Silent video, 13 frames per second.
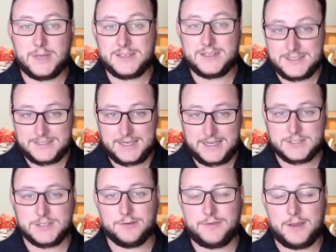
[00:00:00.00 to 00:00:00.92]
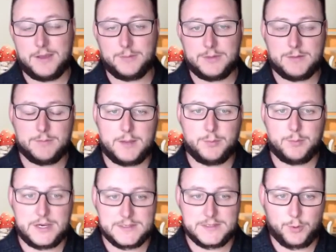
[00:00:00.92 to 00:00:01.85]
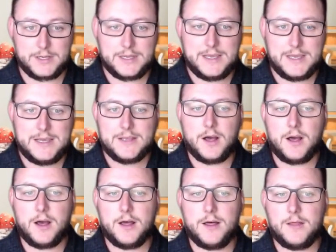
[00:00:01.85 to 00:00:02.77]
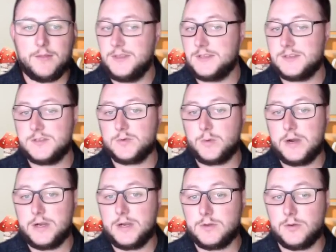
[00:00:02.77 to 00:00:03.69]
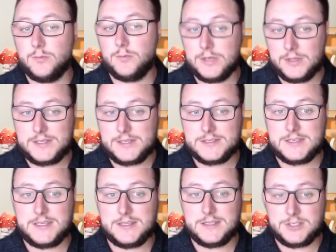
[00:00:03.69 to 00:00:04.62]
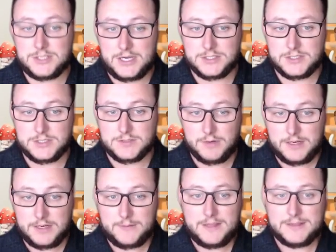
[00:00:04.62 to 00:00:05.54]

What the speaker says: detached single family and by price point, this is where you can really see the changes, right?